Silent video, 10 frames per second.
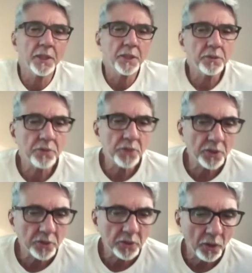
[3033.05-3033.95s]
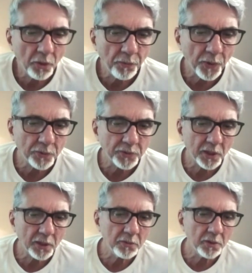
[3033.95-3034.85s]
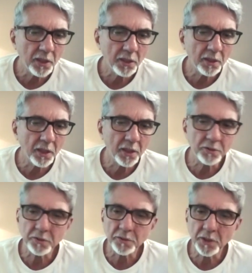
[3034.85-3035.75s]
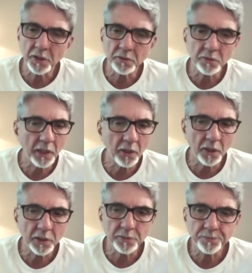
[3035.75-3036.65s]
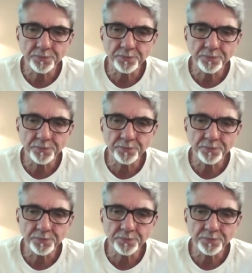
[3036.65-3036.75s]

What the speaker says: you just go from Saguna God to Nirguna God.